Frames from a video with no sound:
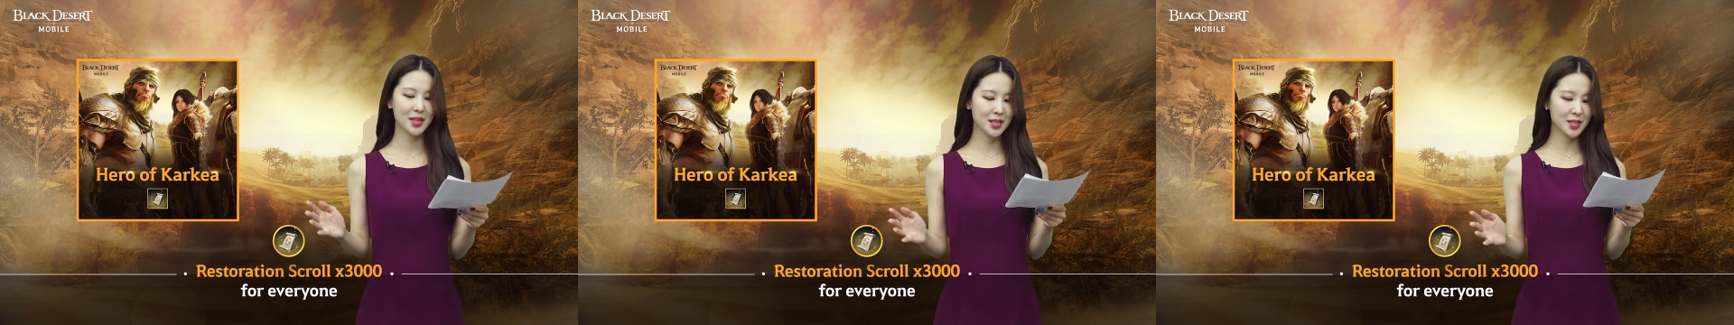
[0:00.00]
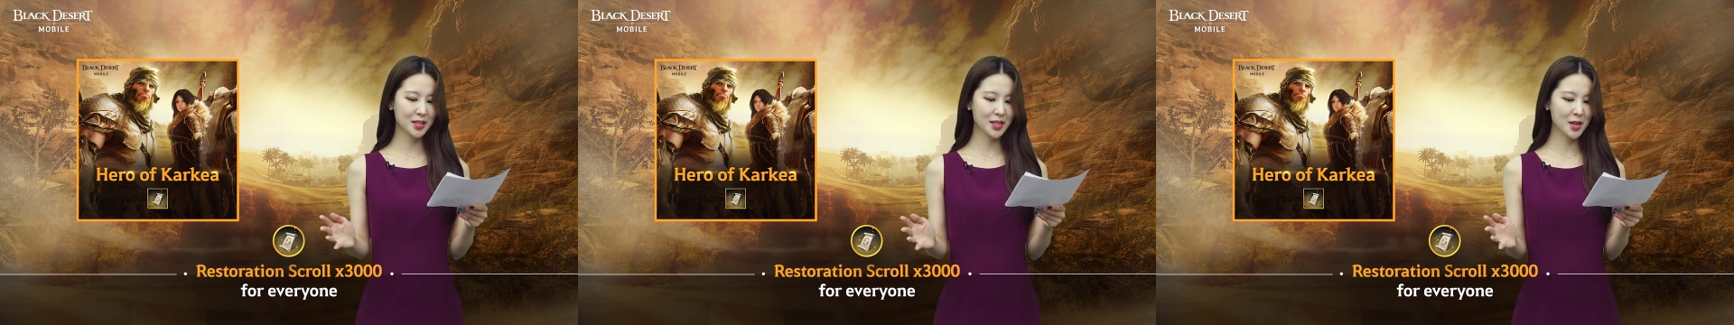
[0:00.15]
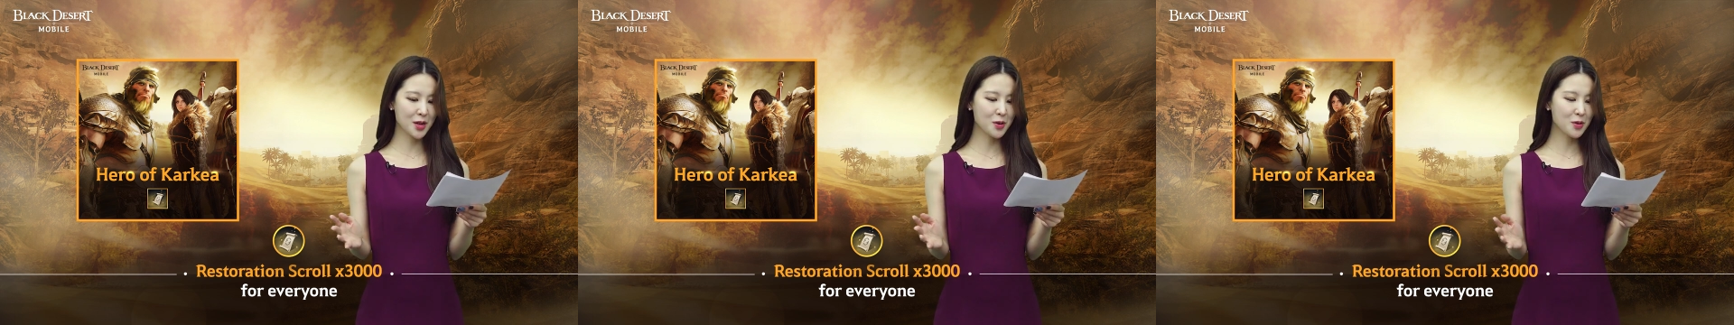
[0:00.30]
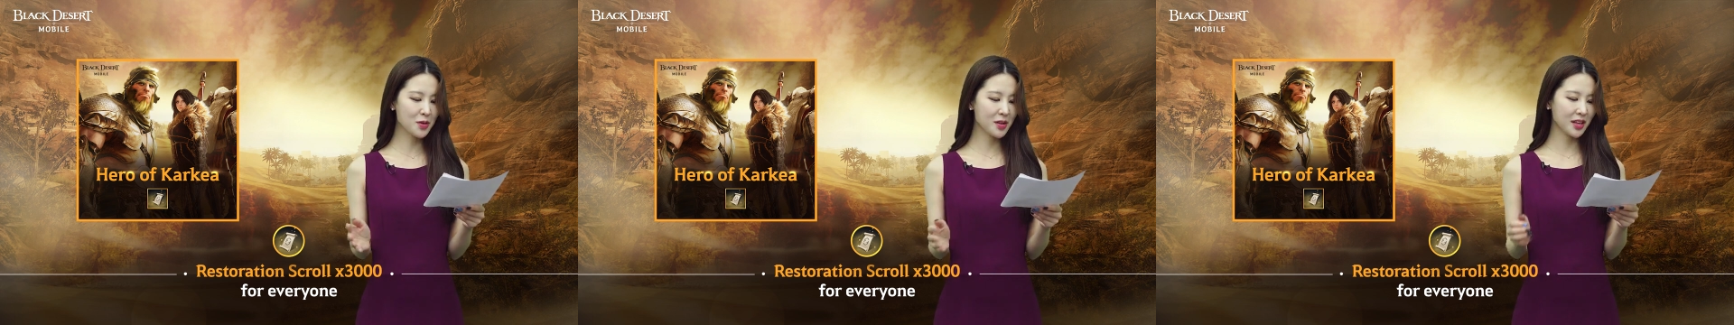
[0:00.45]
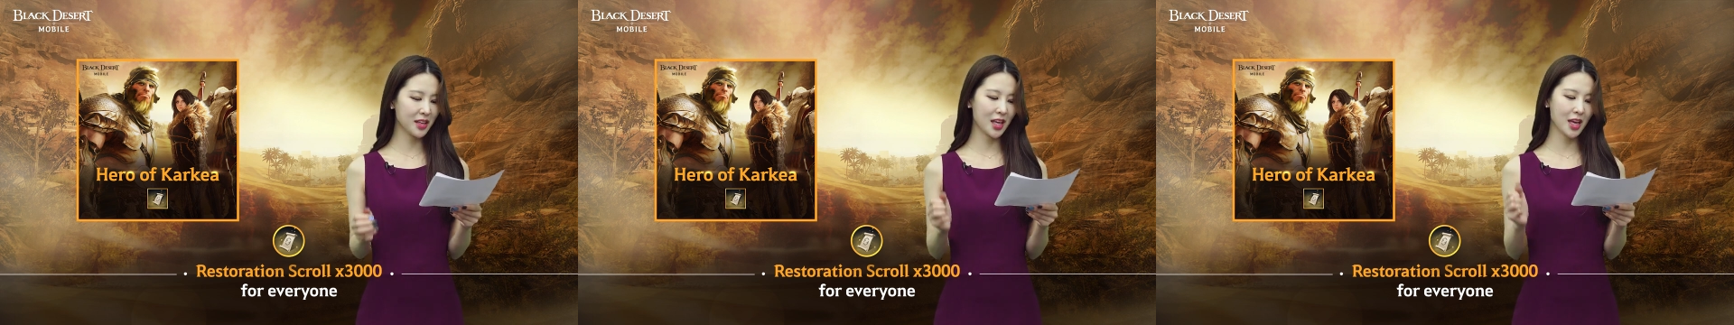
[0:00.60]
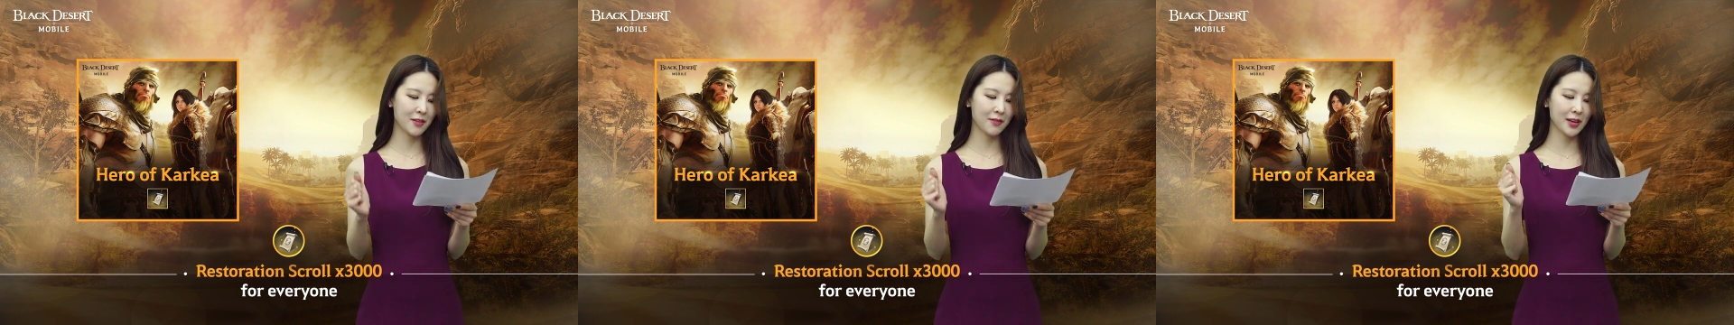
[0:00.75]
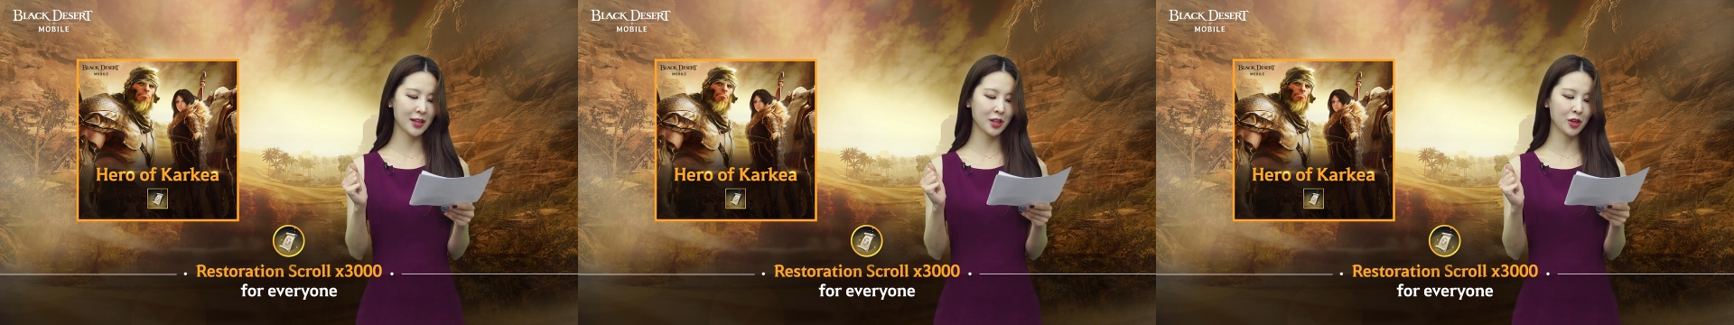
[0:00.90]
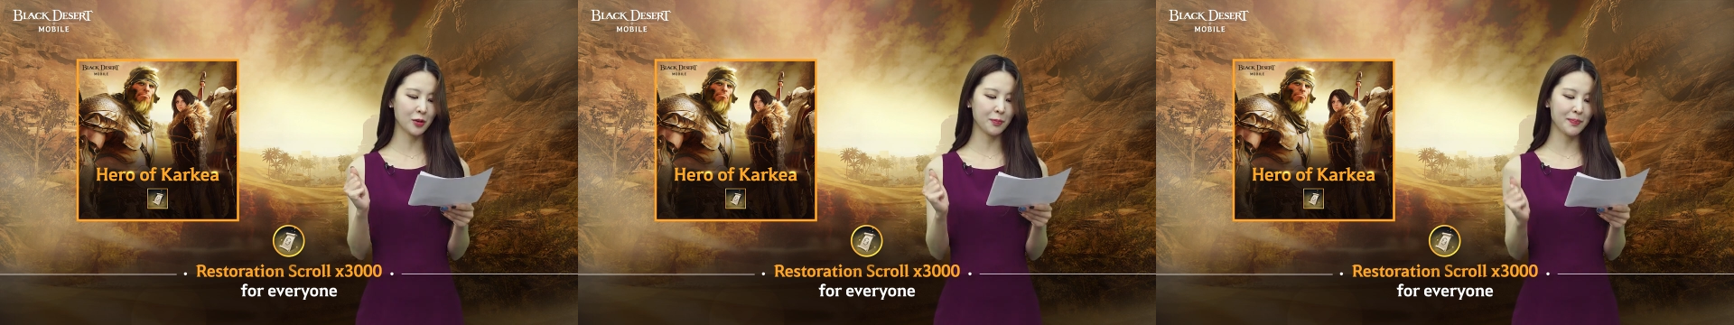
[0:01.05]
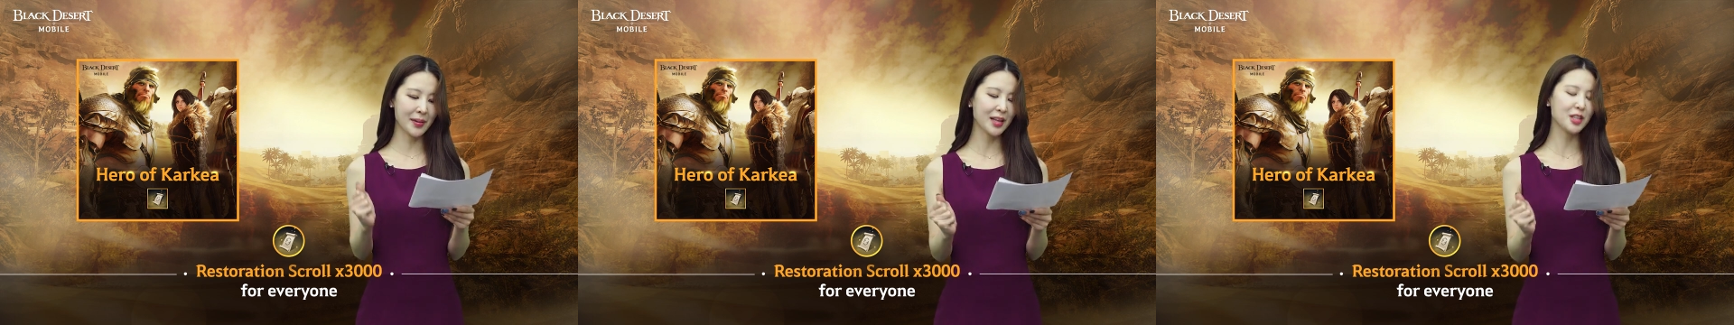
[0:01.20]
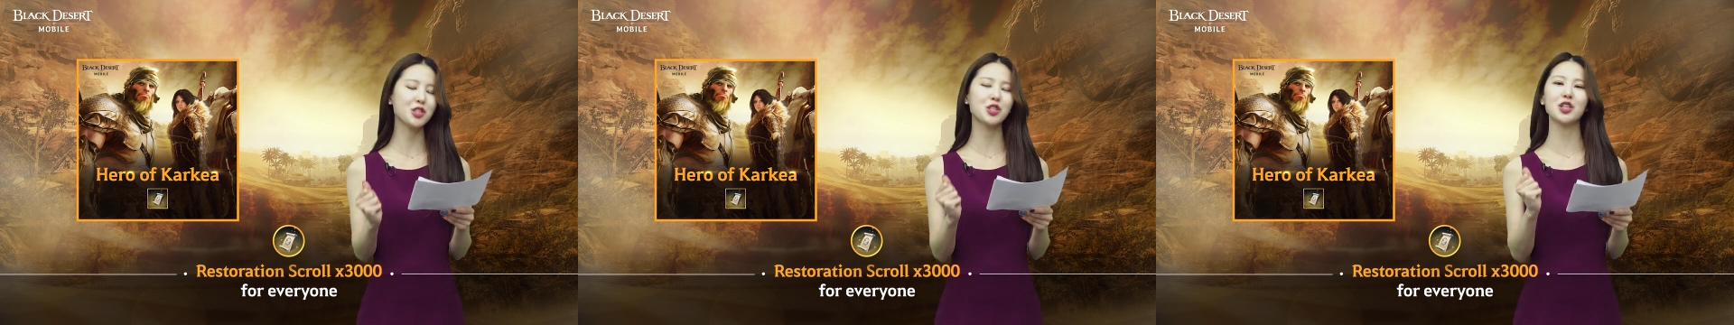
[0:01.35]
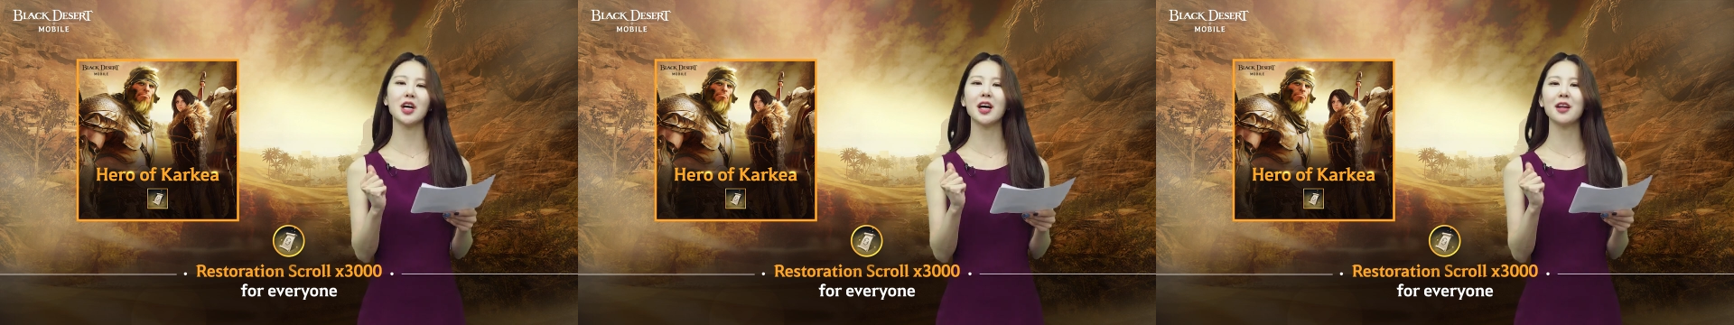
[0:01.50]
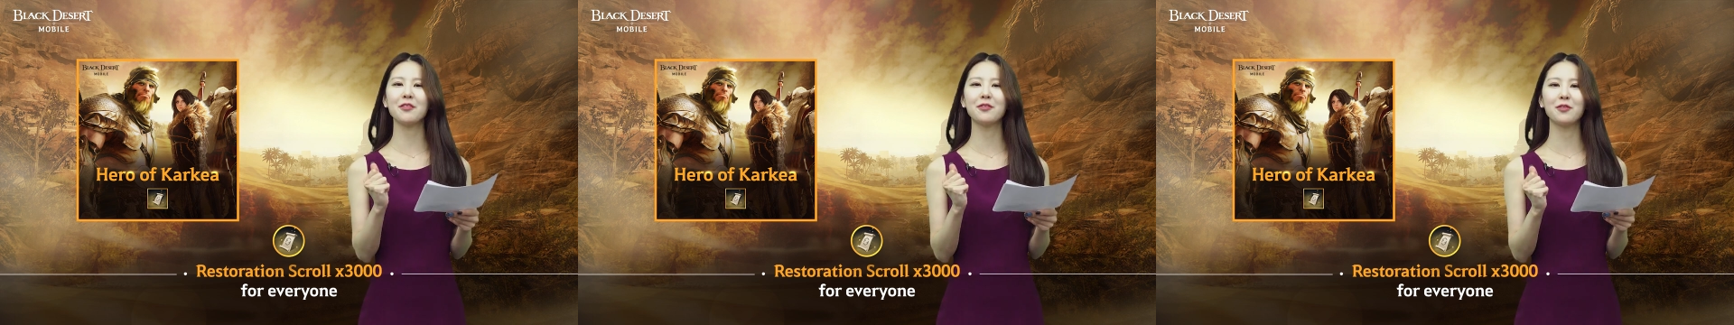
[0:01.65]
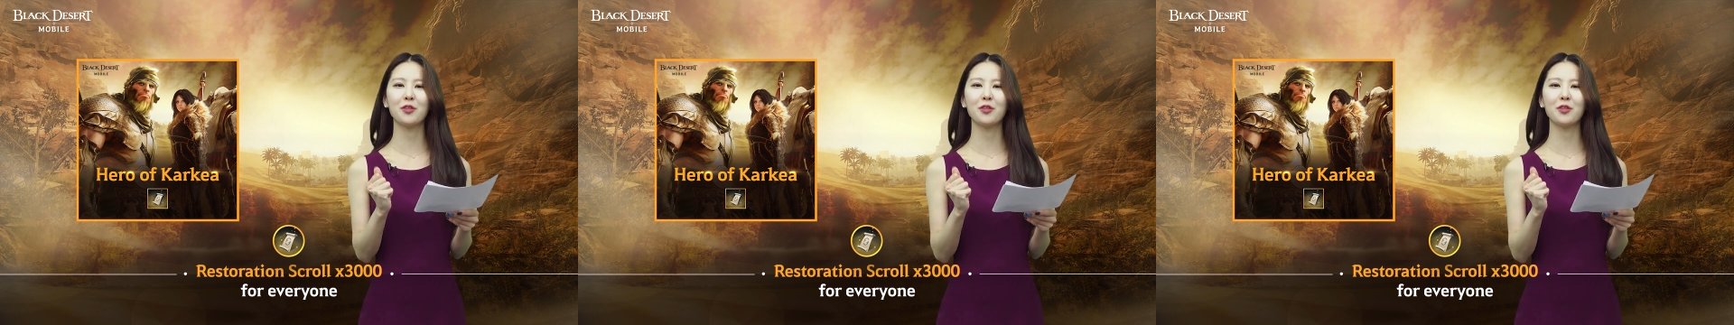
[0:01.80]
So give it your best shot